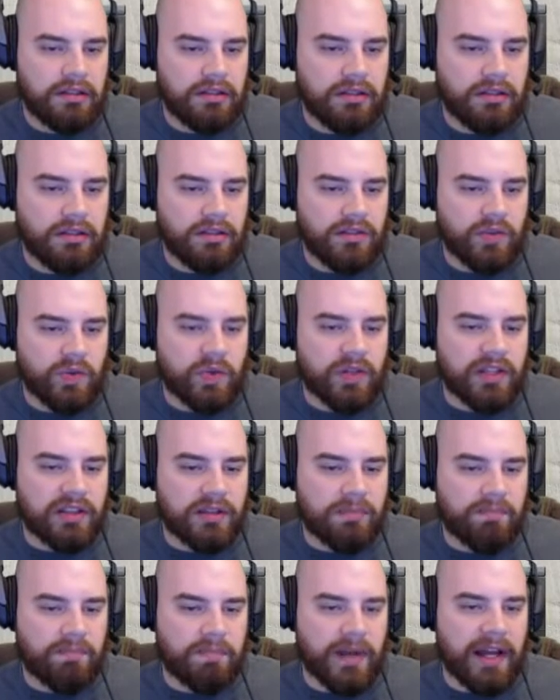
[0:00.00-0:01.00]
So we got the
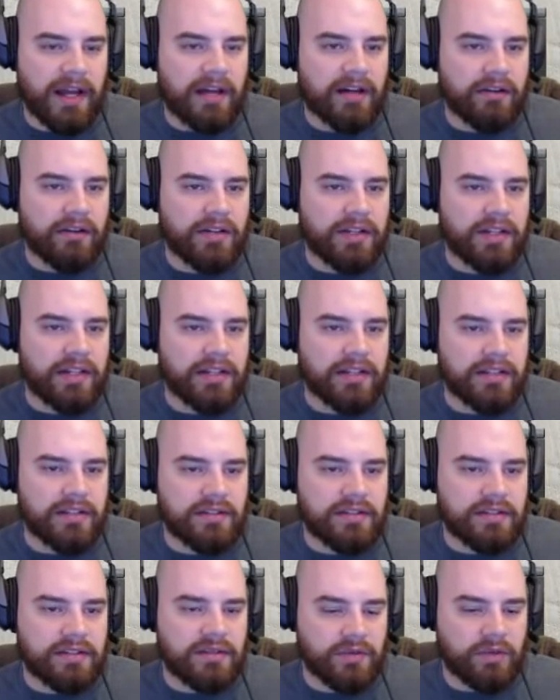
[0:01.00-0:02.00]

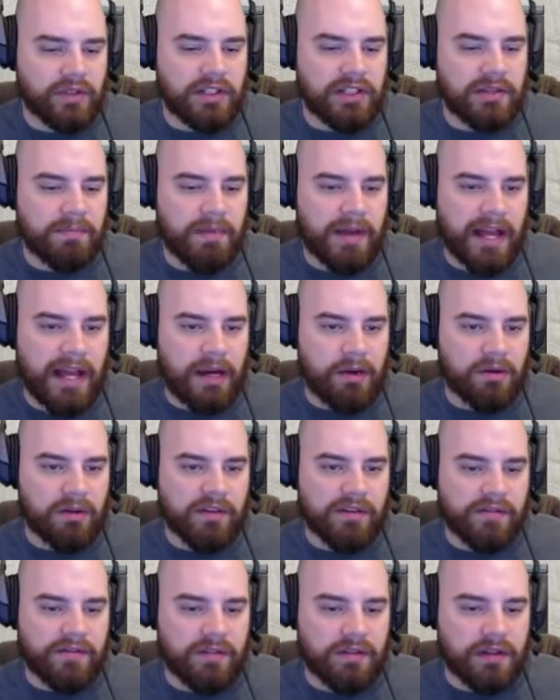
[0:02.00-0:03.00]
batteries. We need power
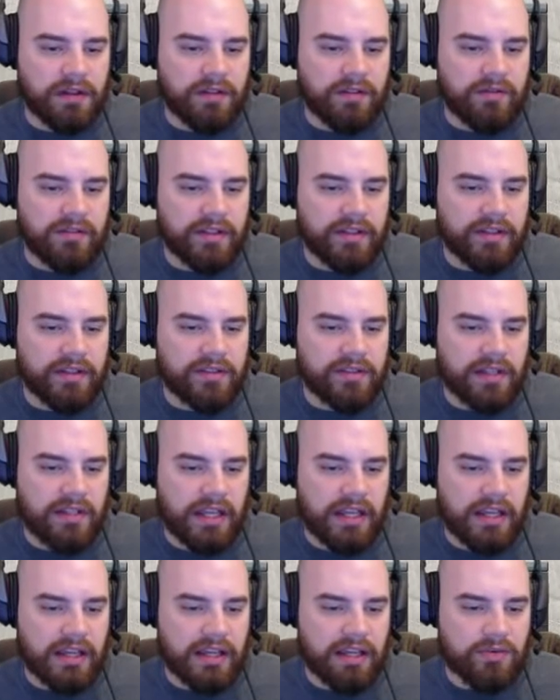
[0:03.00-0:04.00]
for all of this,
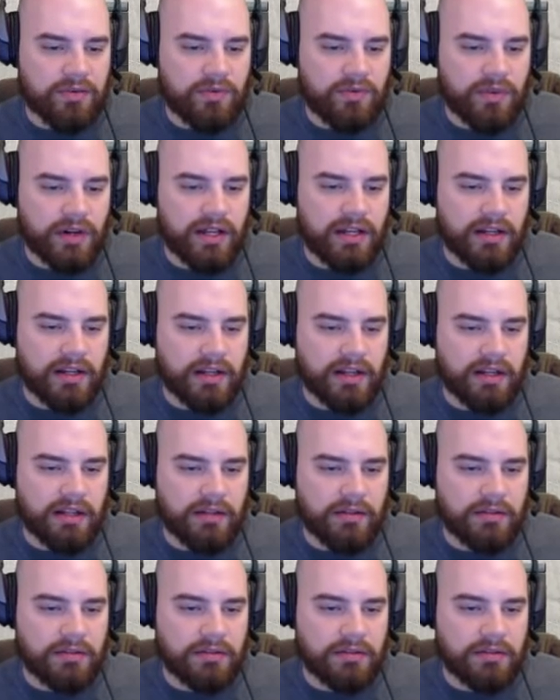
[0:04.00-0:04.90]
and right now